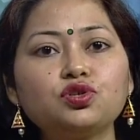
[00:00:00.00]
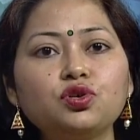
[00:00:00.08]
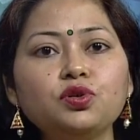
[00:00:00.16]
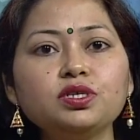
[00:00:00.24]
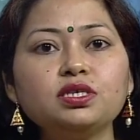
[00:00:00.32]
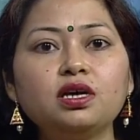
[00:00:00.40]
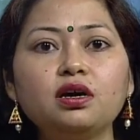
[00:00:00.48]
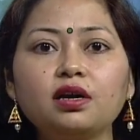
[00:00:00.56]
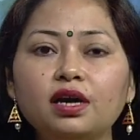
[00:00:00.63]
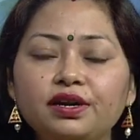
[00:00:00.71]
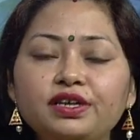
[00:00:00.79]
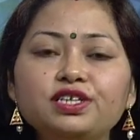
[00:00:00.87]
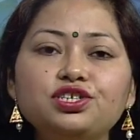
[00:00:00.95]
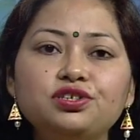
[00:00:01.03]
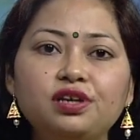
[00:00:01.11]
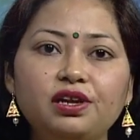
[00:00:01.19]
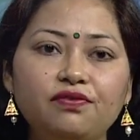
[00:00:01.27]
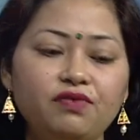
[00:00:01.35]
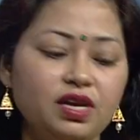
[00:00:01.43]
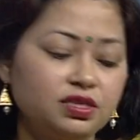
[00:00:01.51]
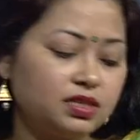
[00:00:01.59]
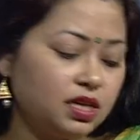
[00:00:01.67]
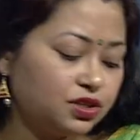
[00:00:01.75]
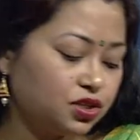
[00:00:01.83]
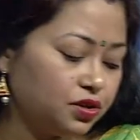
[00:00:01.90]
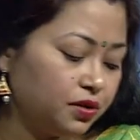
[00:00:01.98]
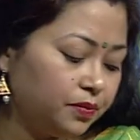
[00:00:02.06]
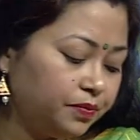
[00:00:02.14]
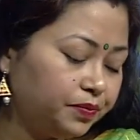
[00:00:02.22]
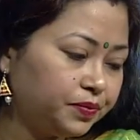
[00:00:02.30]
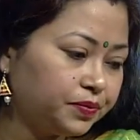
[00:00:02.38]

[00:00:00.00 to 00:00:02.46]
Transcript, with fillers: shows the conditional reflex action.